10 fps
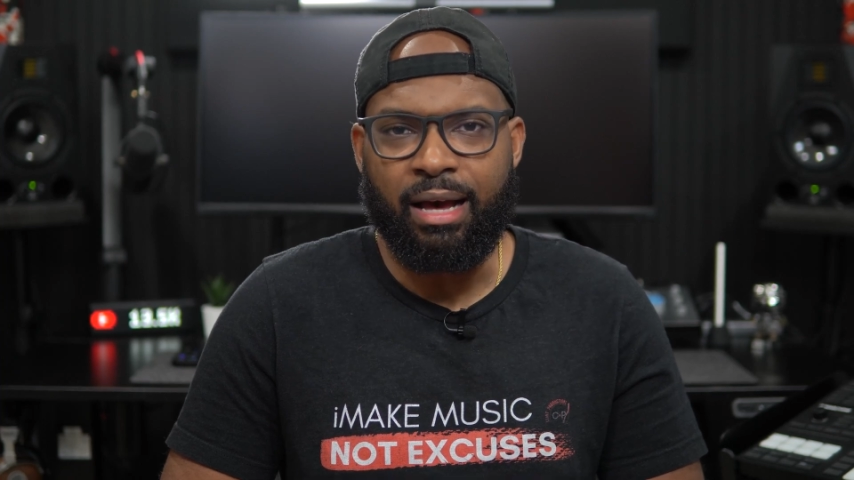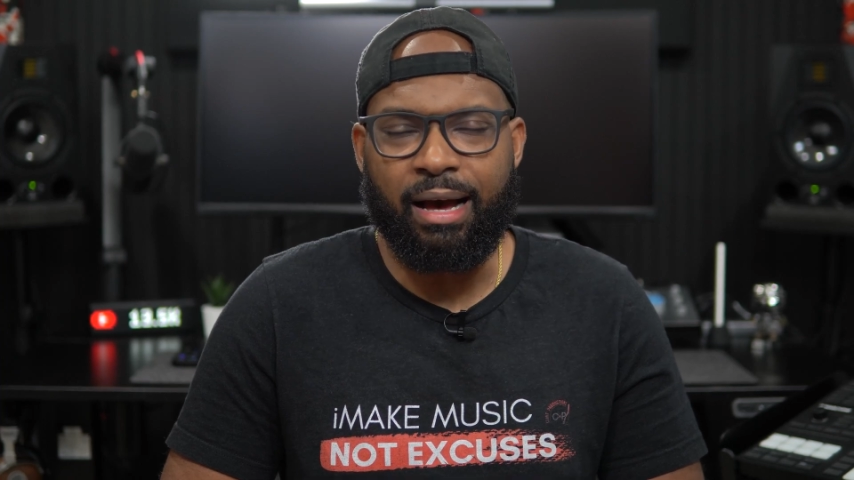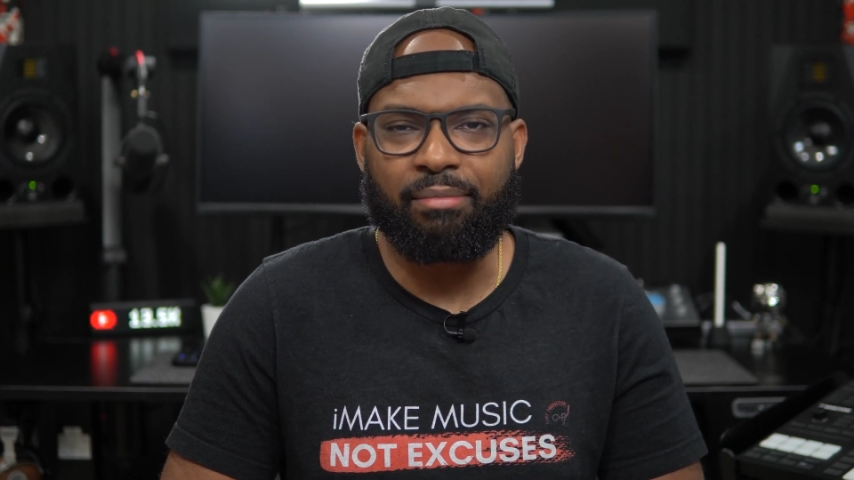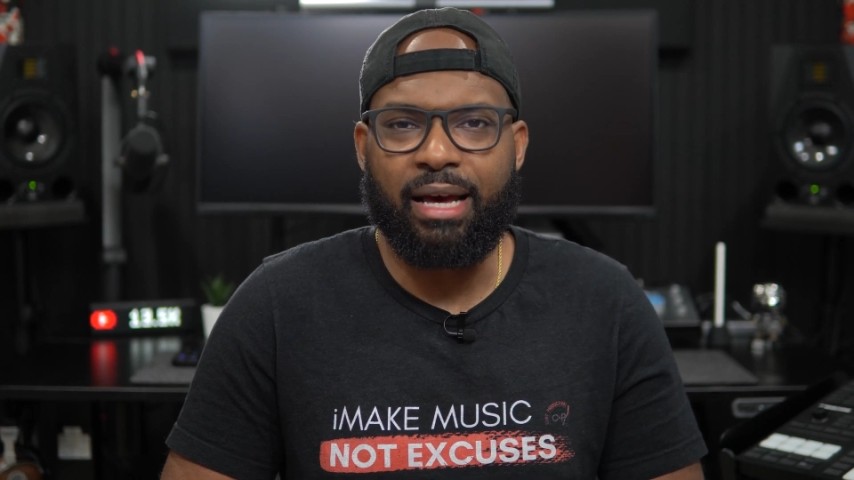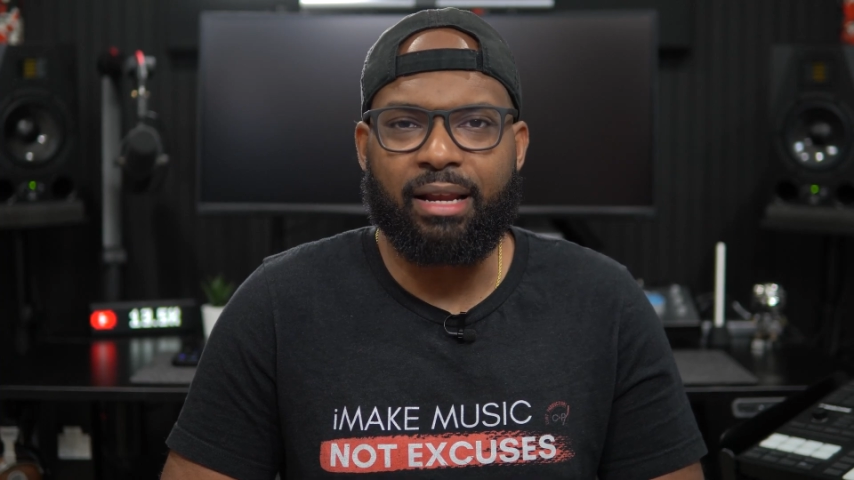
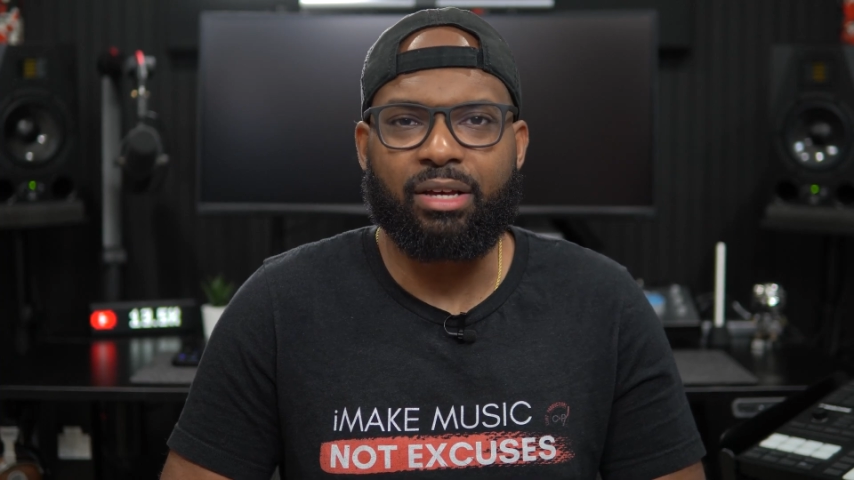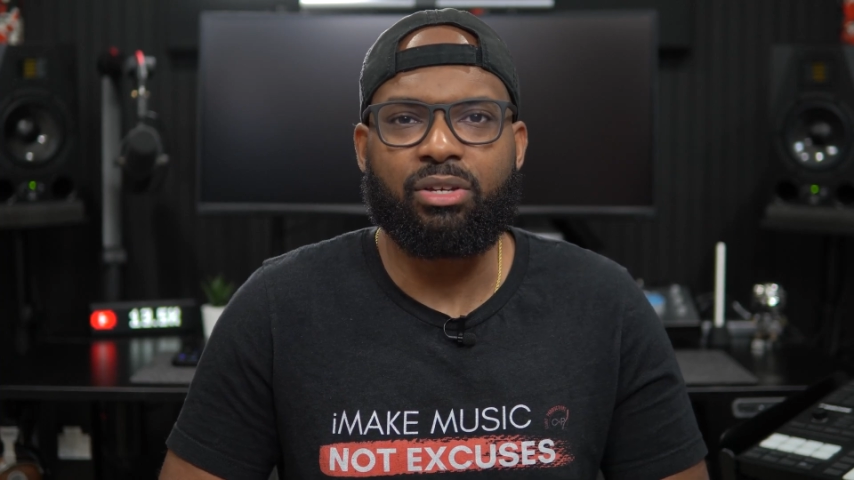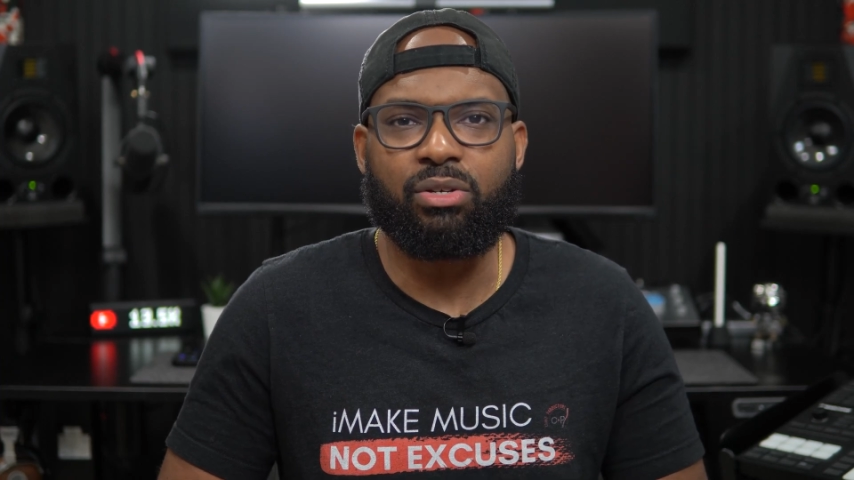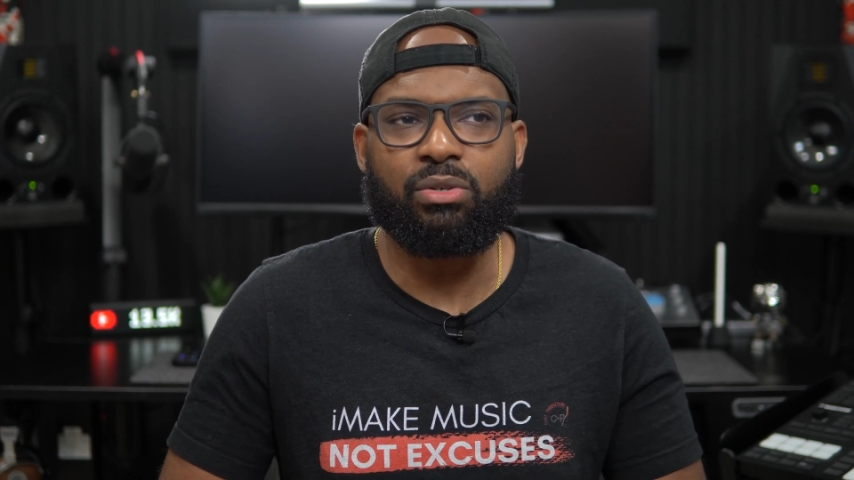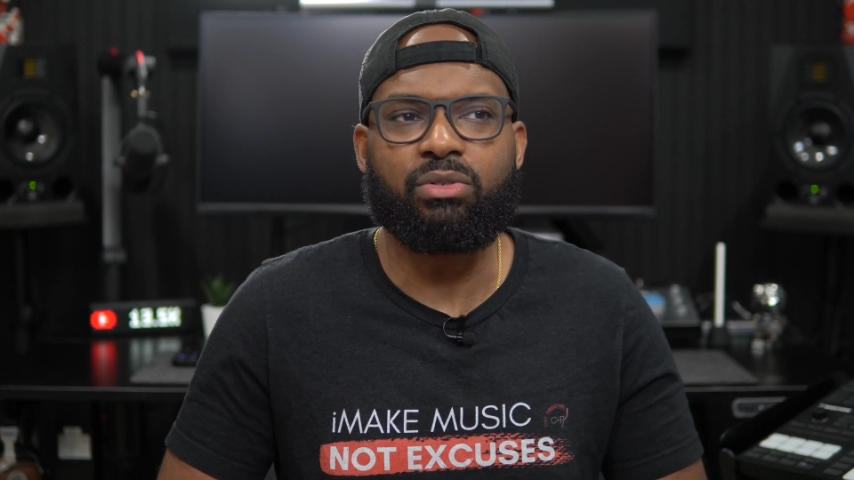I'm not a
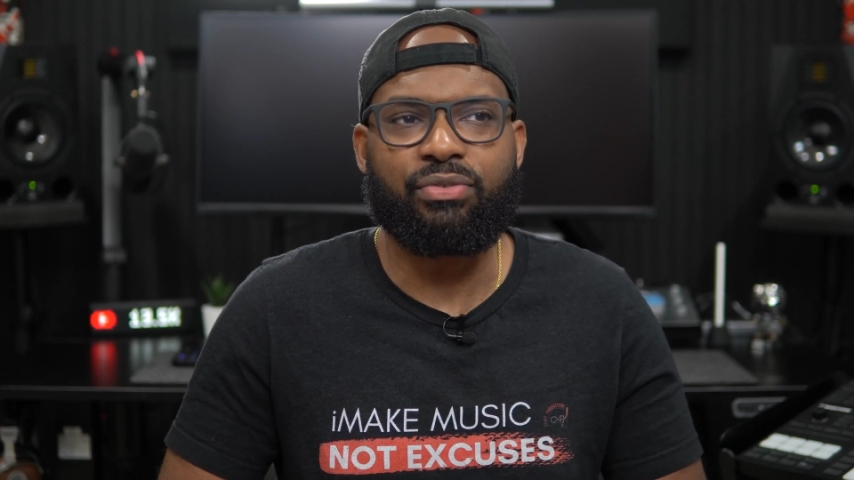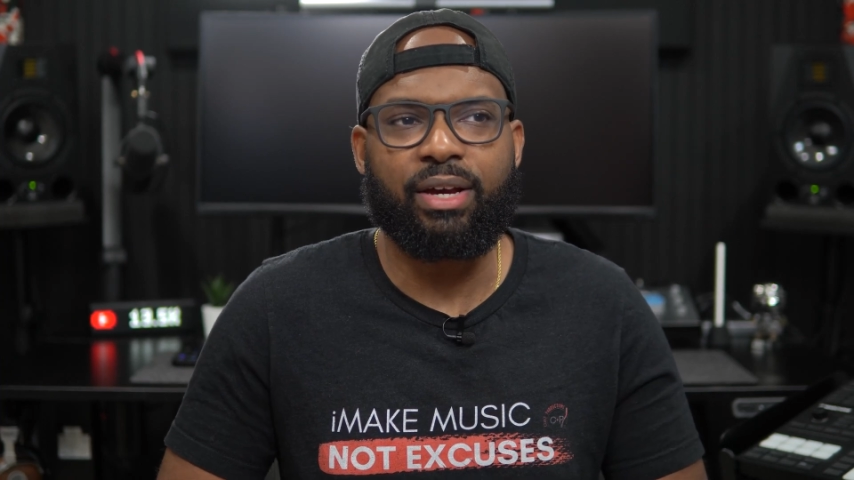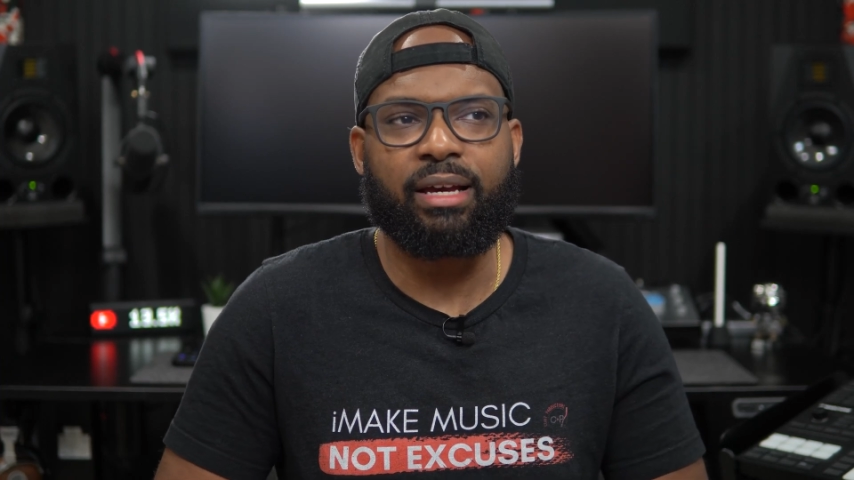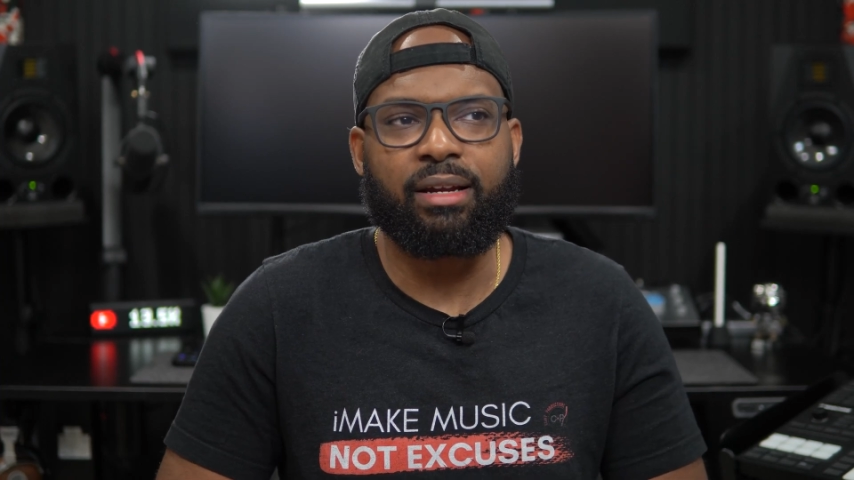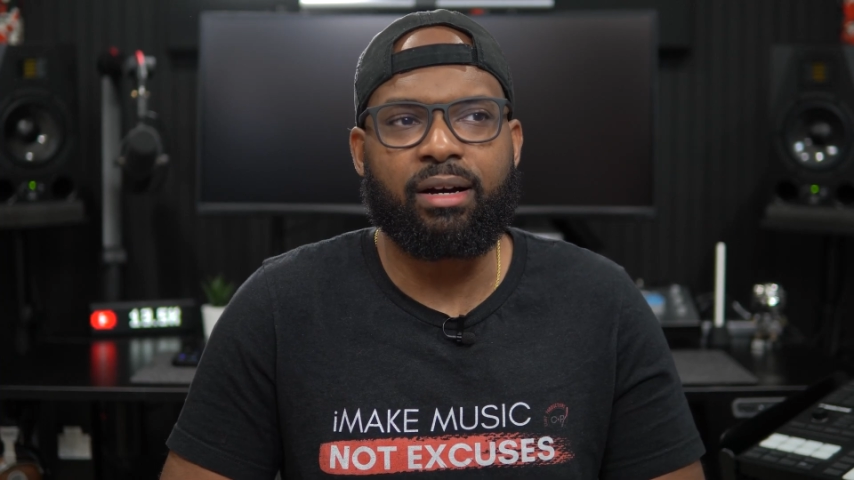huge fan